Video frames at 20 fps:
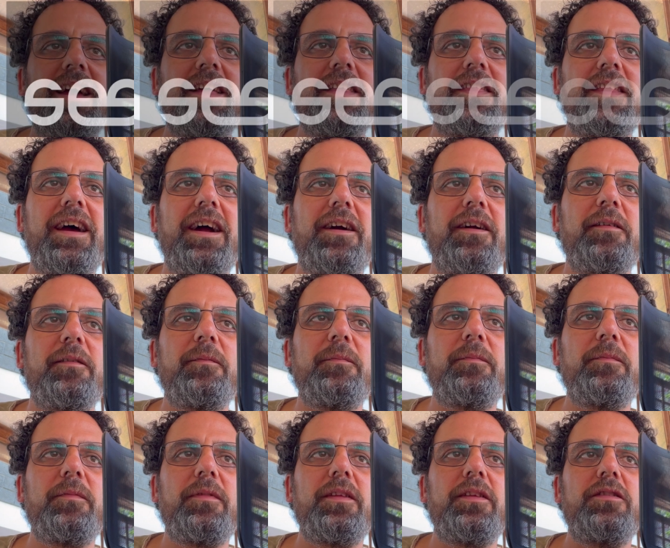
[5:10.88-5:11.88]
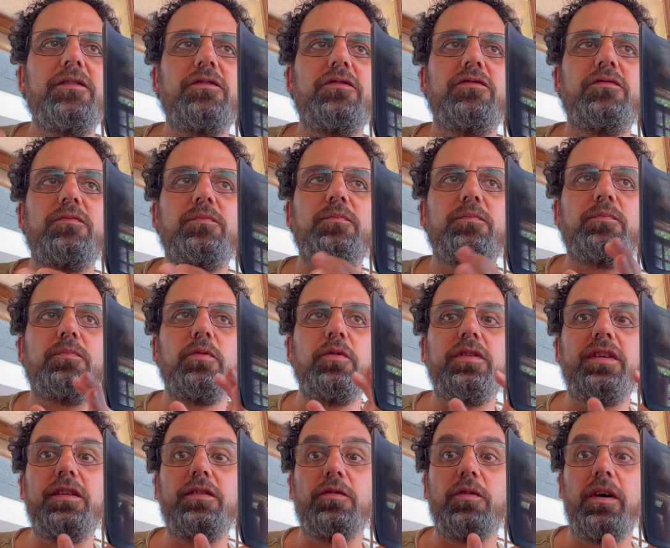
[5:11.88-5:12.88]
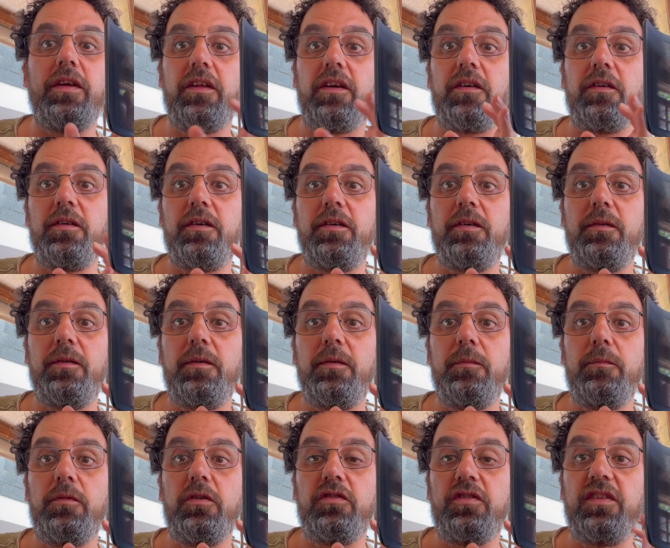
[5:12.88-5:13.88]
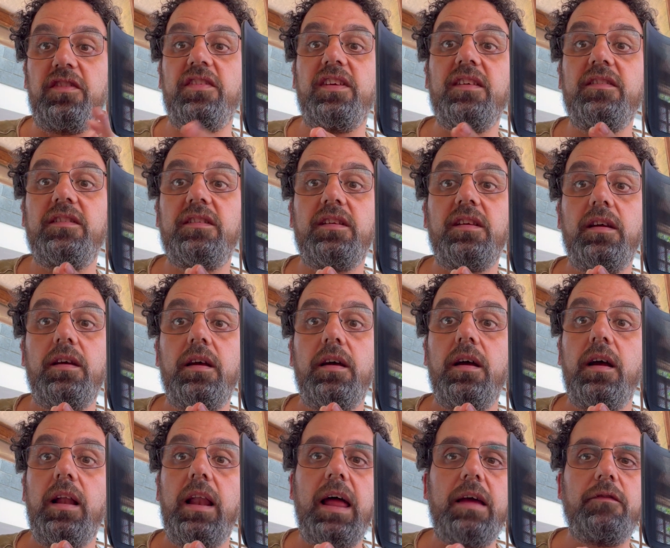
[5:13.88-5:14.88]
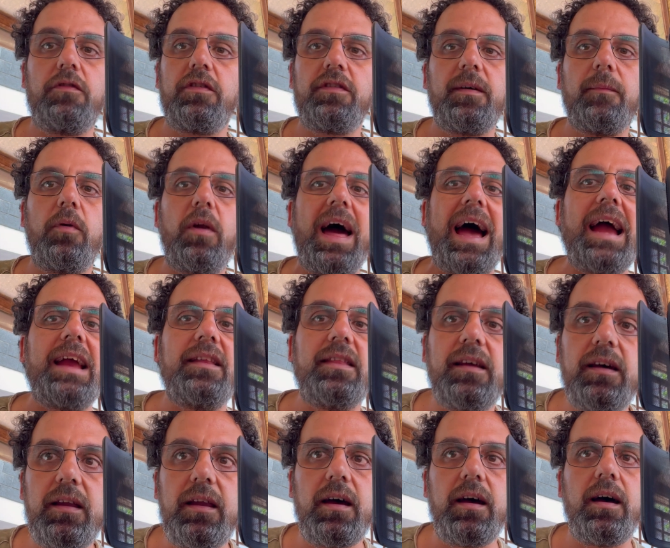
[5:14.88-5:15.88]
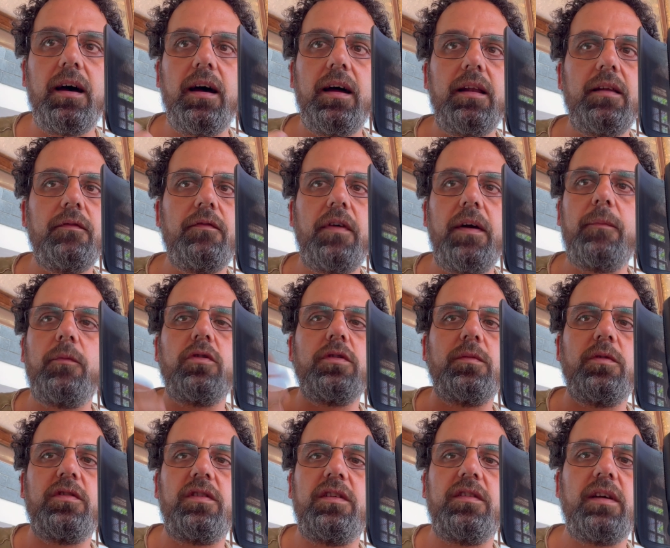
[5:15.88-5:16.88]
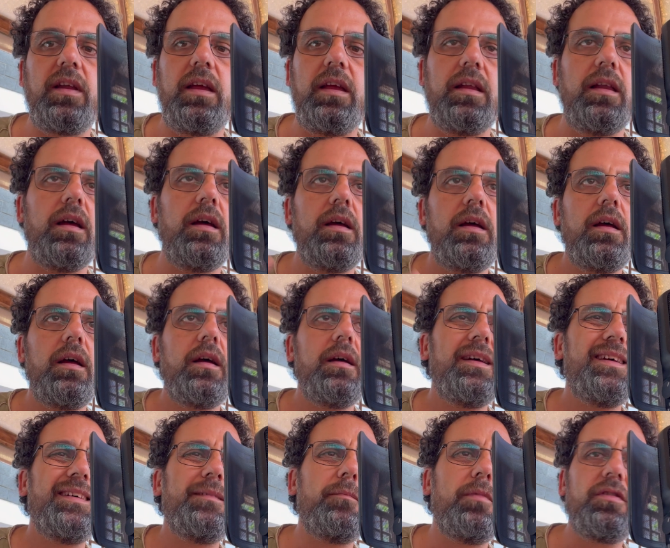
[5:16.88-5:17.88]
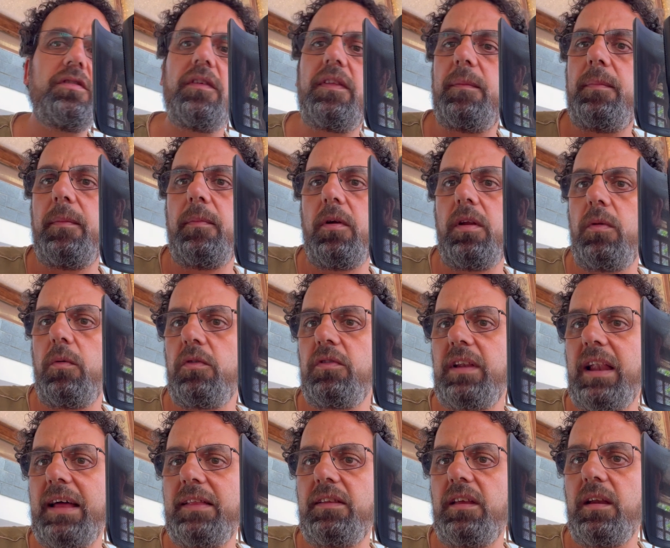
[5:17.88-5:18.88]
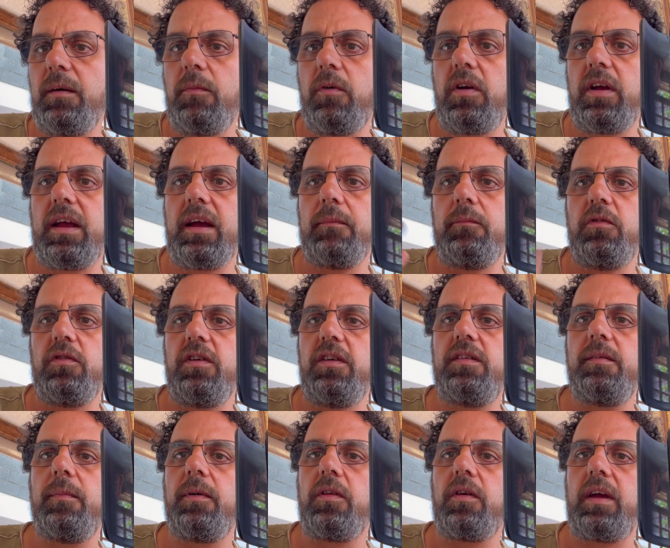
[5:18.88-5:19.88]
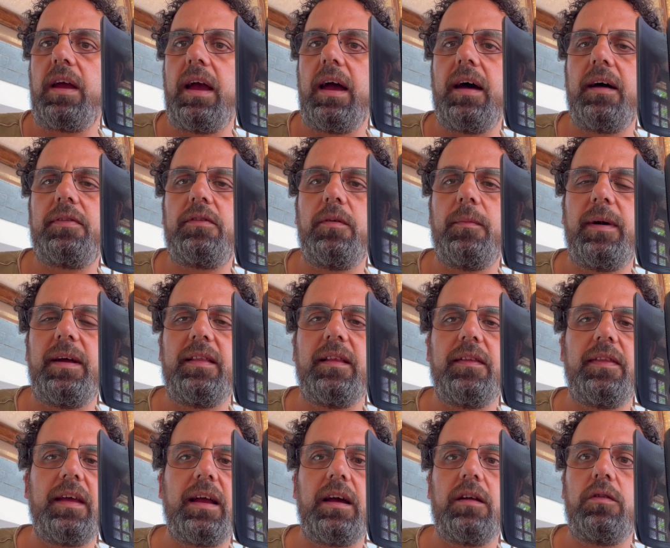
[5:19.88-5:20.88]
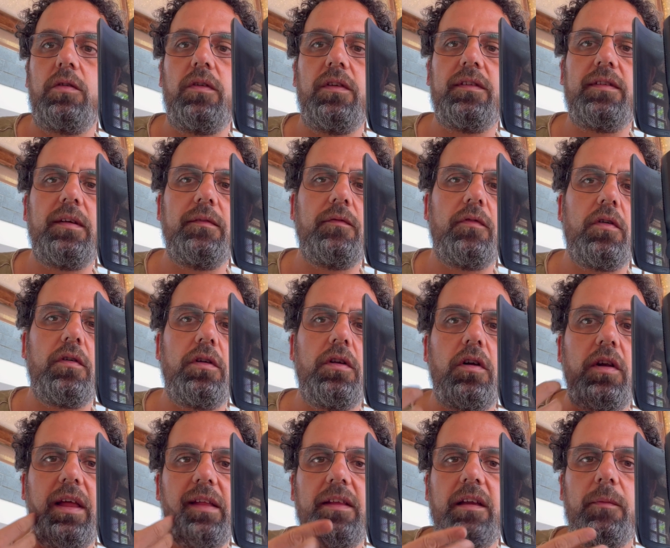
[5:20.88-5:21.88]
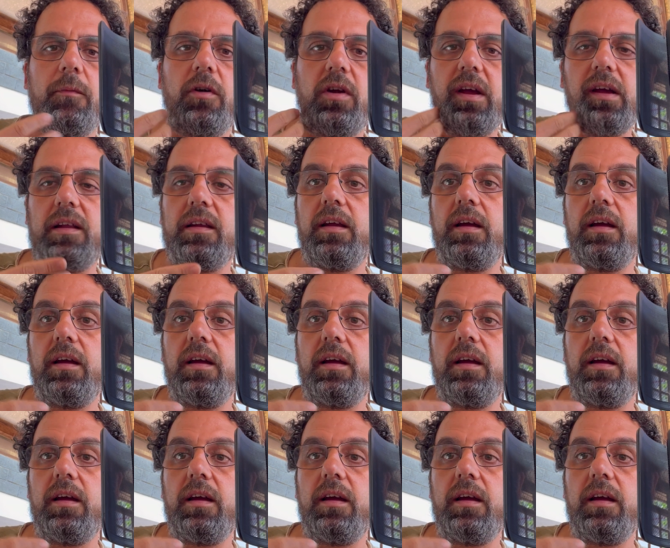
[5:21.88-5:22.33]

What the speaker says: they are putting together musicians, like for example Aitana, and famous musician in most of the people it was Latin American musician, but okay, I have to mind that they can do the same for non Latin American.